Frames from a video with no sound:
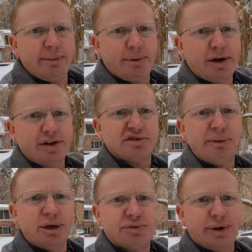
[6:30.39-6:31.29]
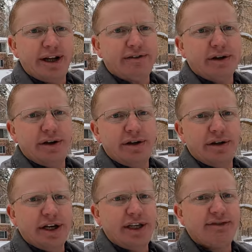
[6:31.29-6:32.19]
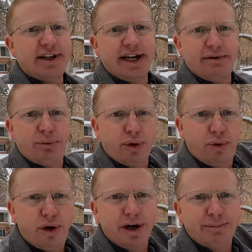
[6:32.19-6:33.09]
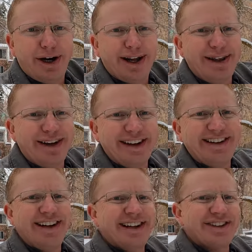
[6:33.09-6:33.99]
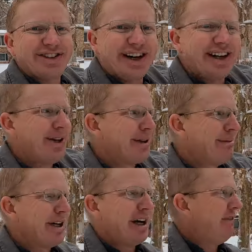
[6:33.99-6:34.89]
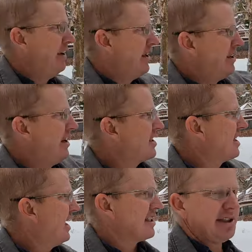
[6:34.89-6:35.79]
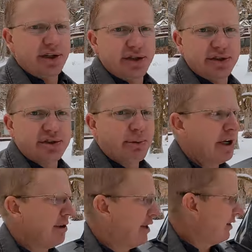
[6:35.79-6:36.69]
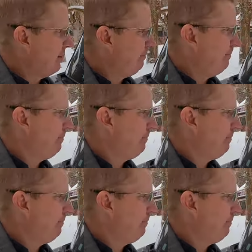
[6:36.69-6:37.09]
wiper on, it smears whatever, and you have to get out and pour a water bottle on it to try to clear the mud off. Nice that it has a little sprayer there.